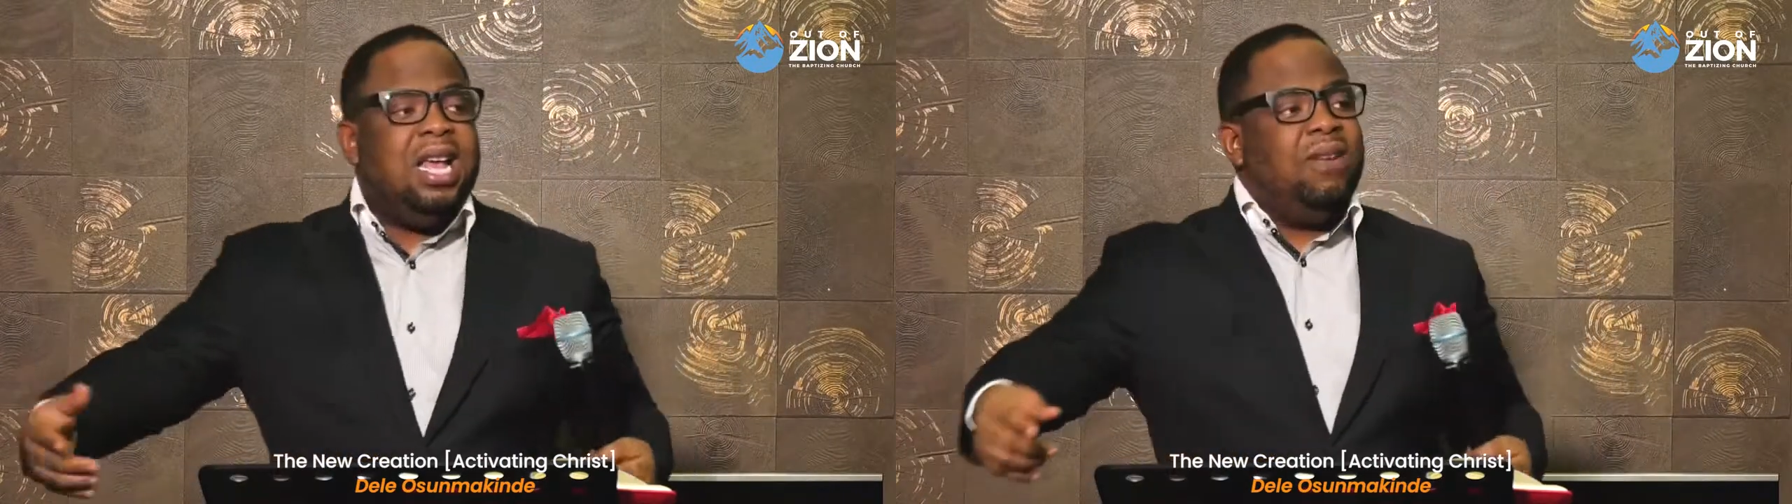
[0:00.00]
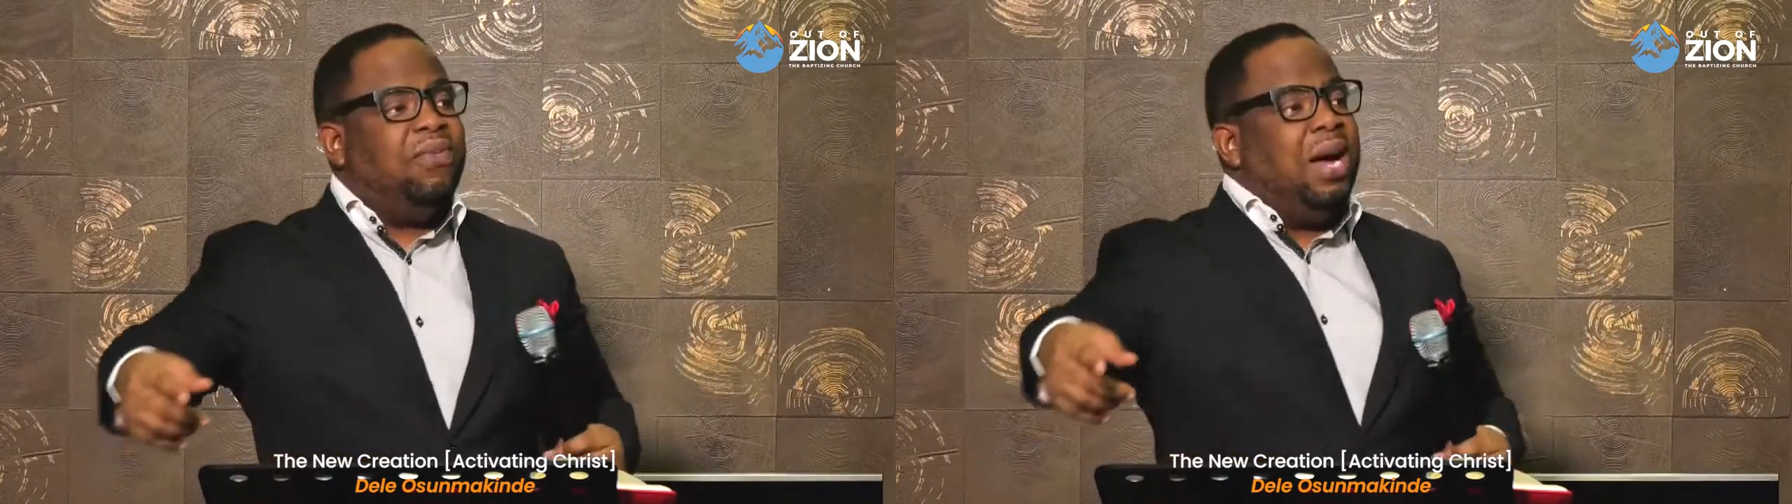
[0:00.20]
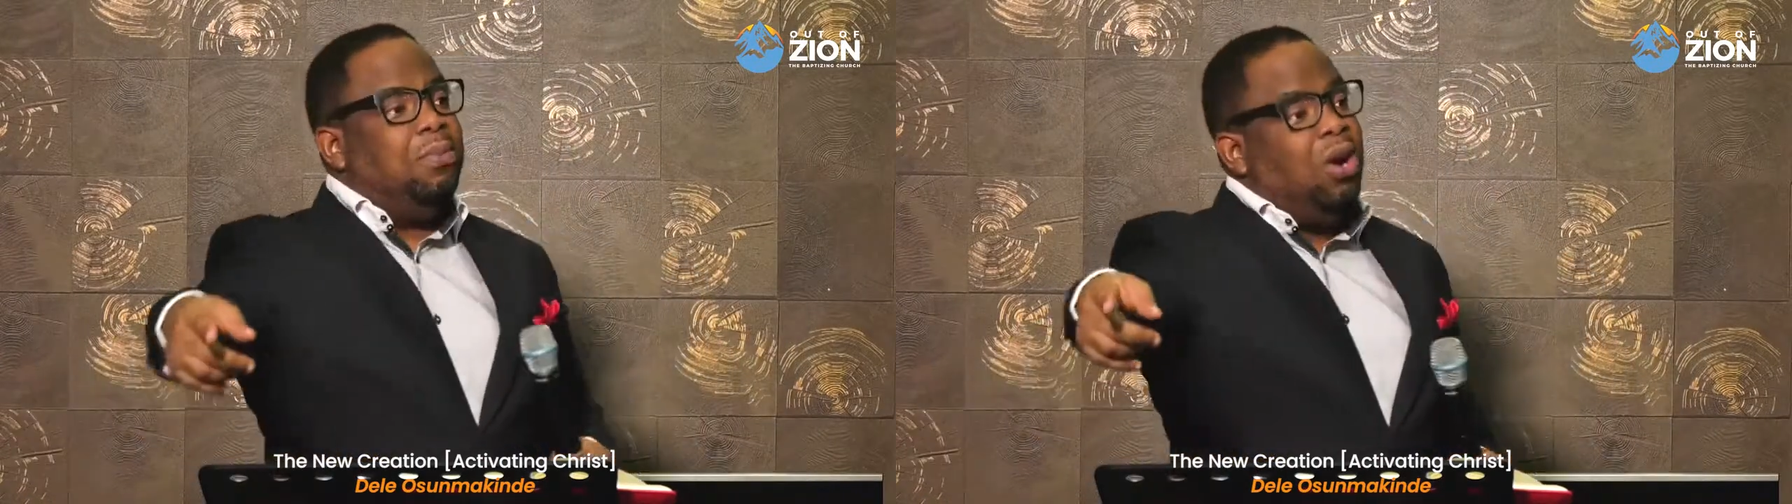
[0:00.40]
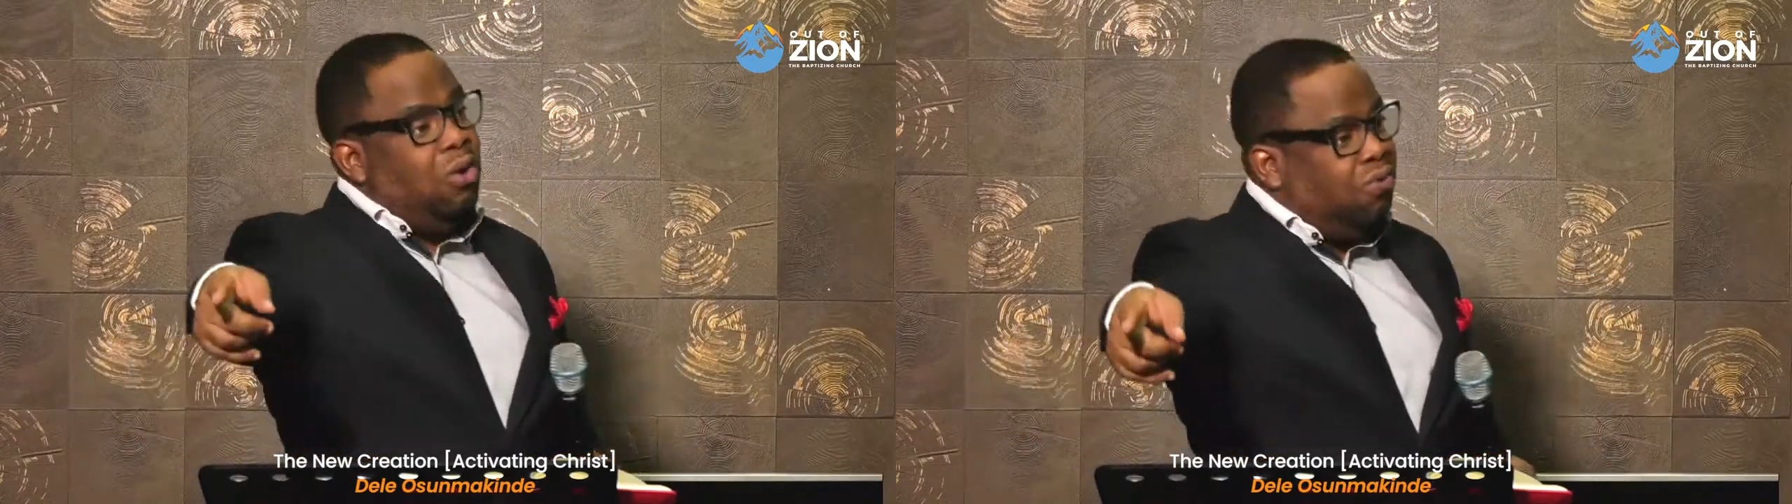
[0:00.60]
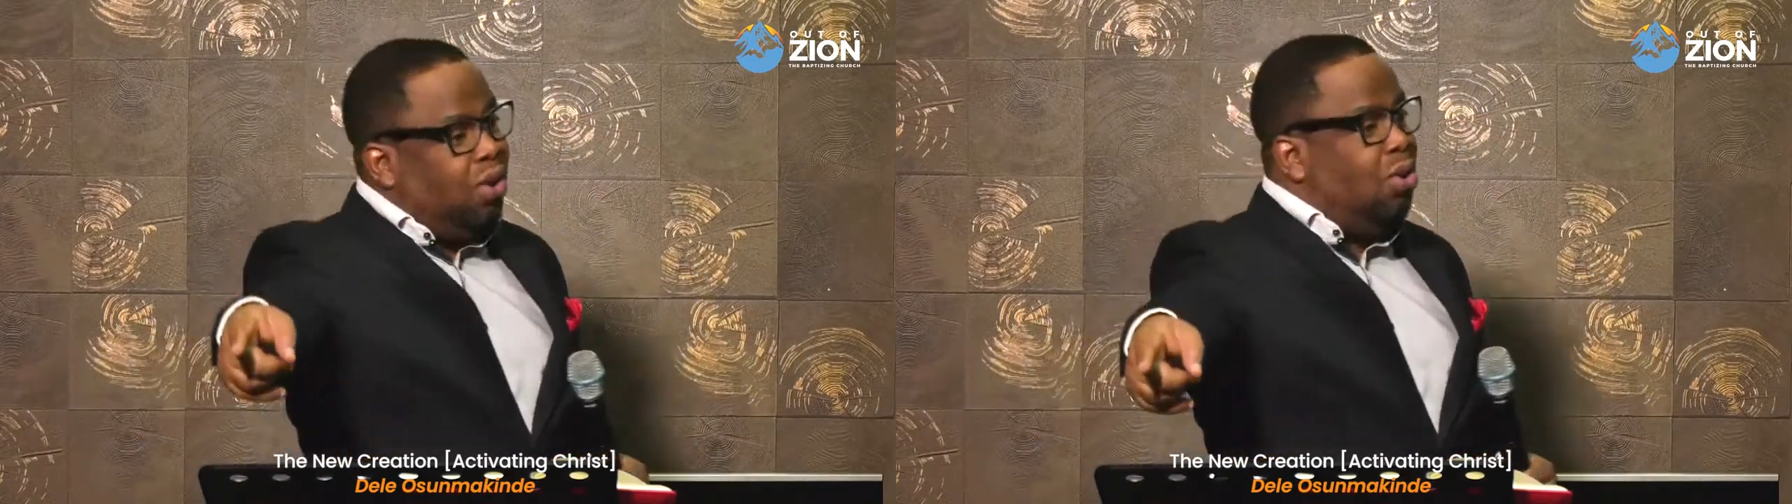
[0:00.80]
In fact, I'm going
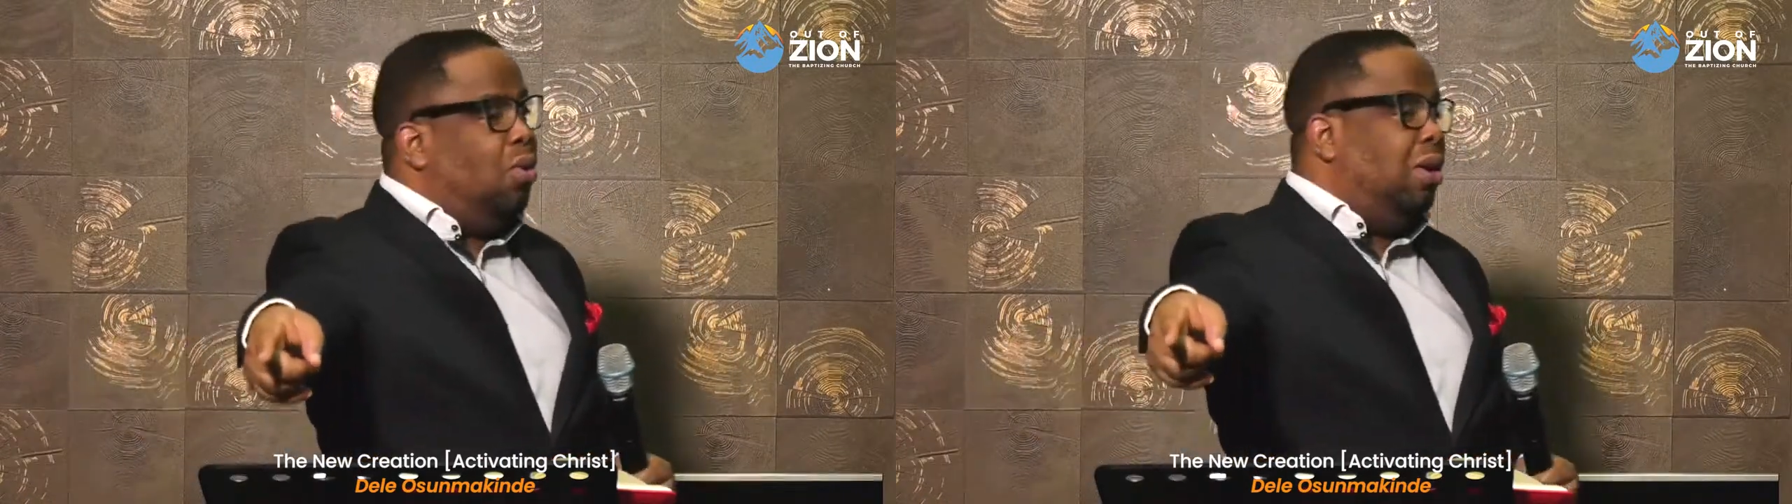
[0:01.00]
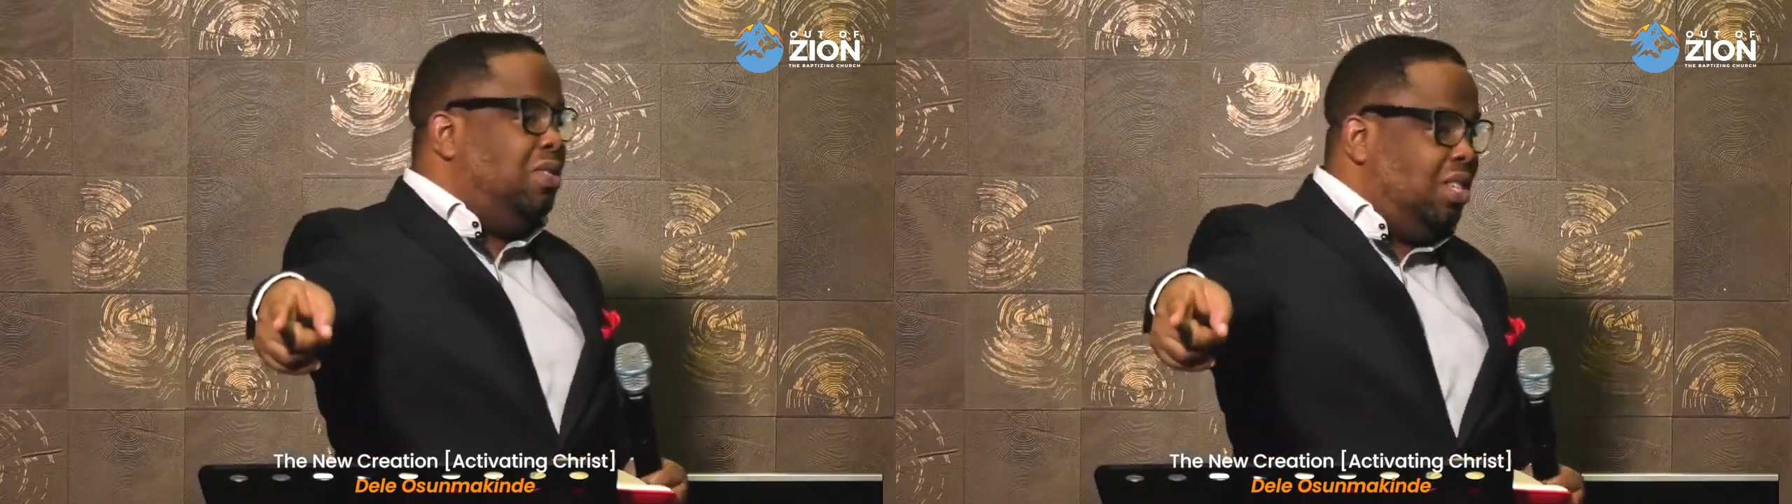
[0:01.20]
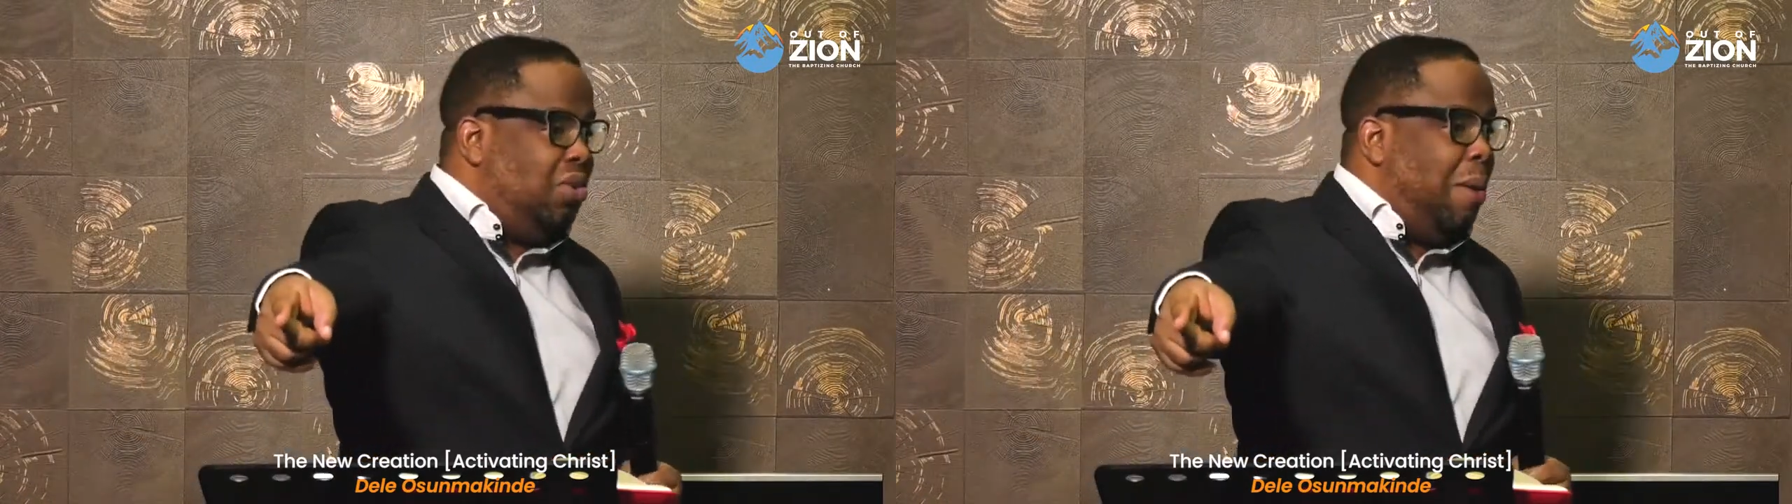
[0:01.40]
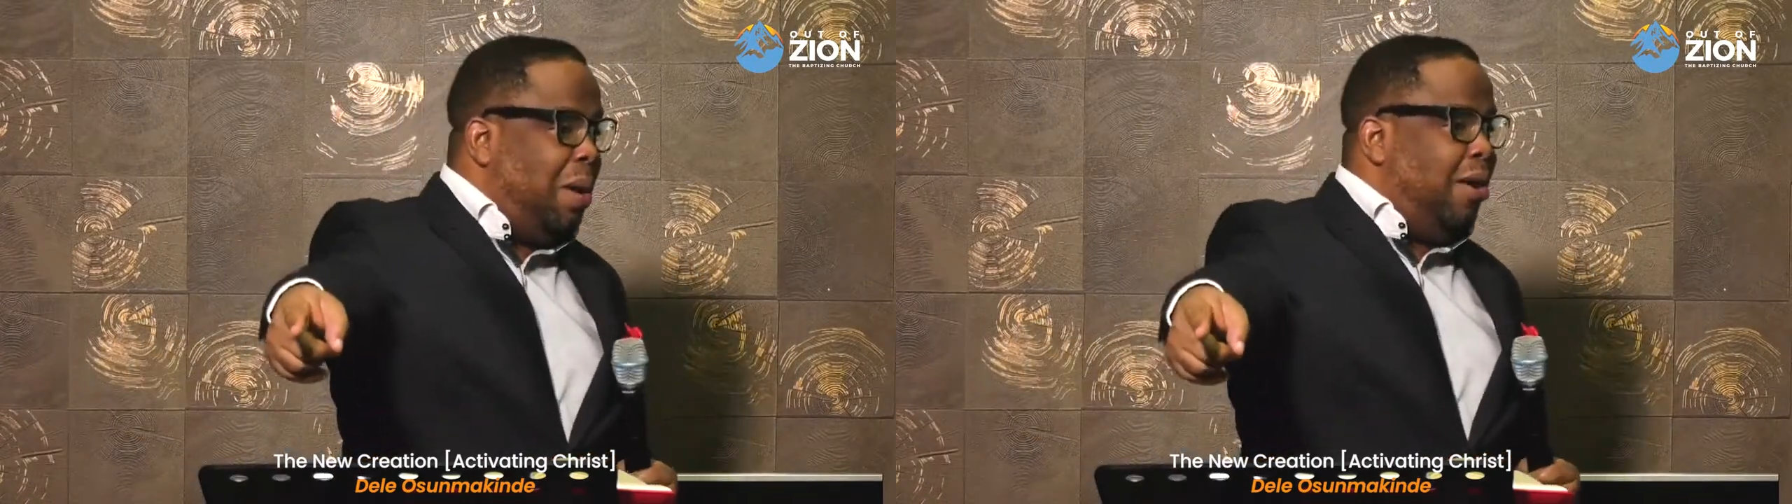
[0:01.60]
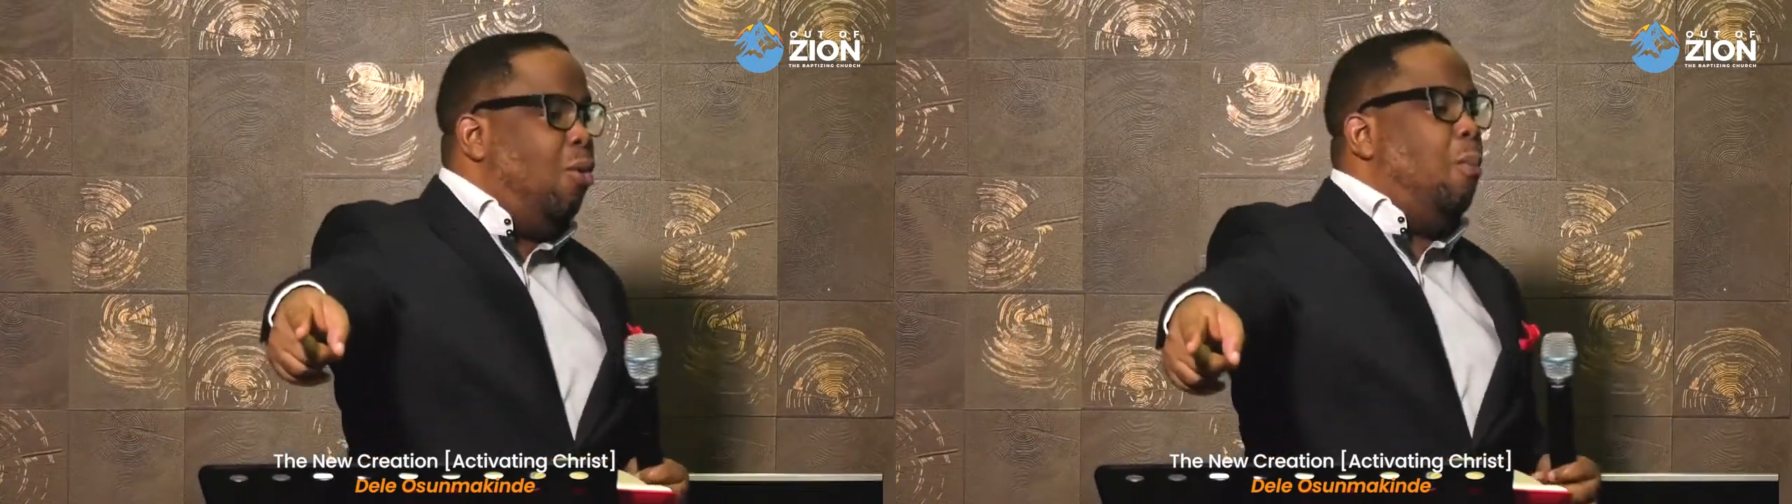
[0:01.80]
to follow one of these
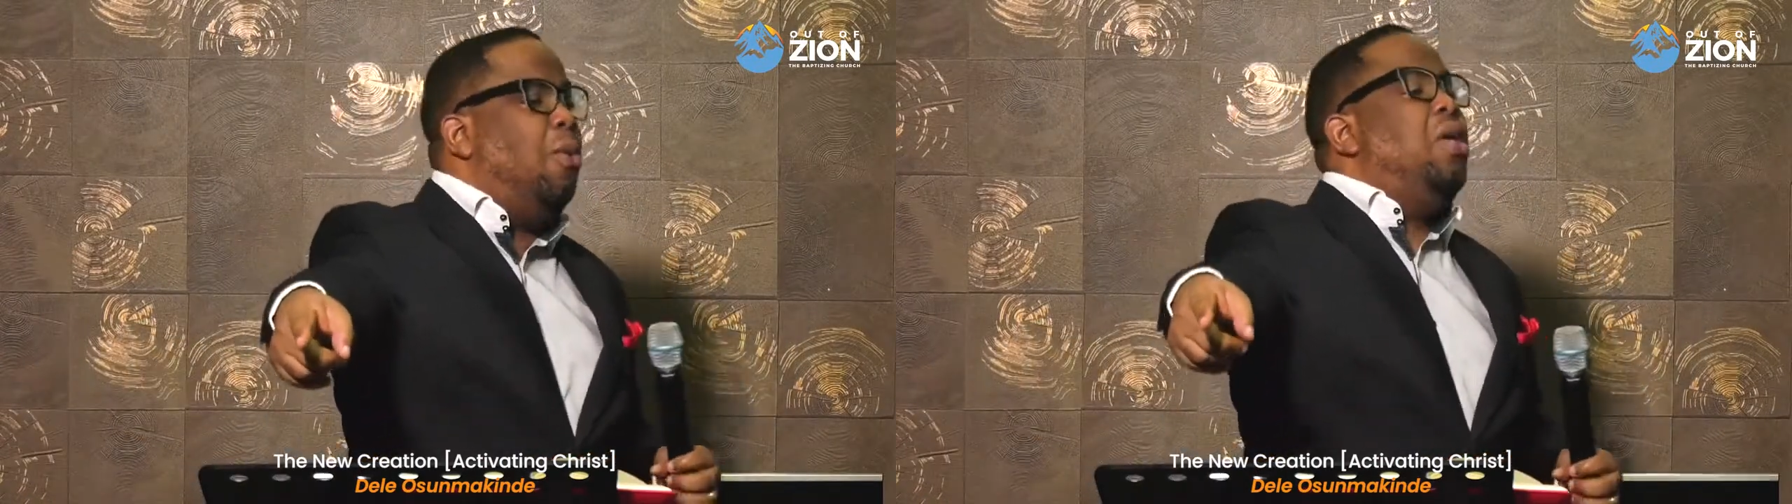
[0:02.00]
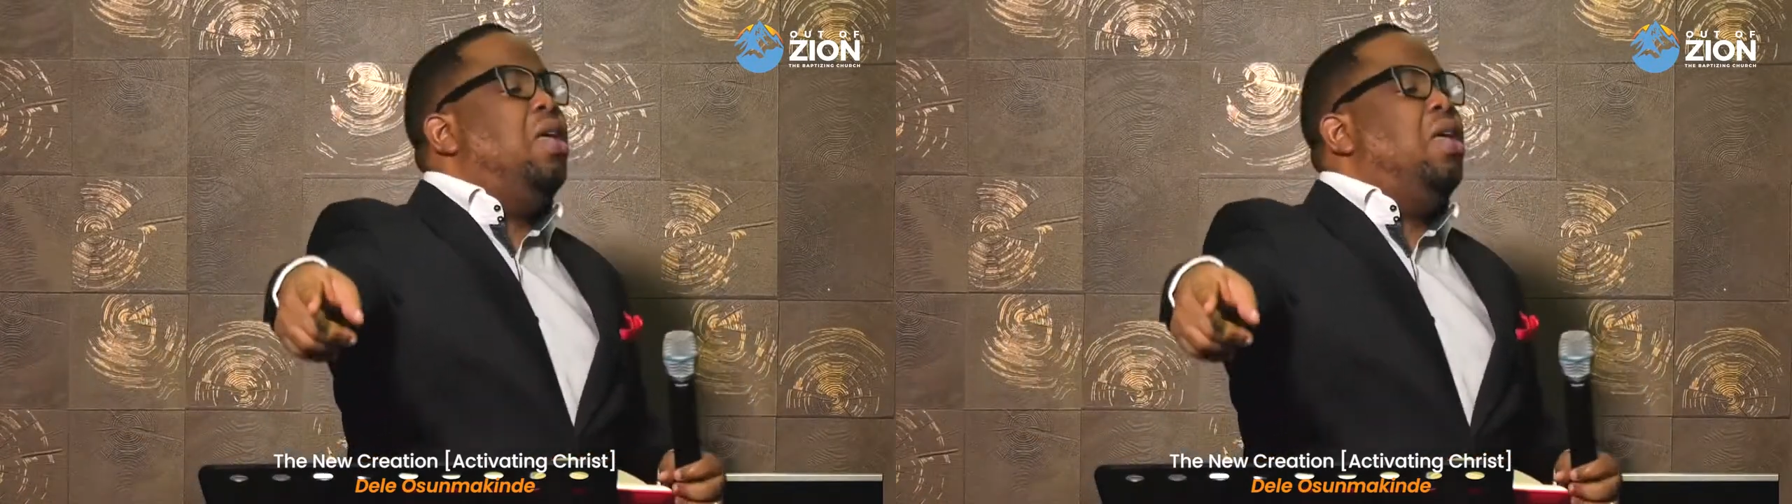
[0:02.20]
rabbis home.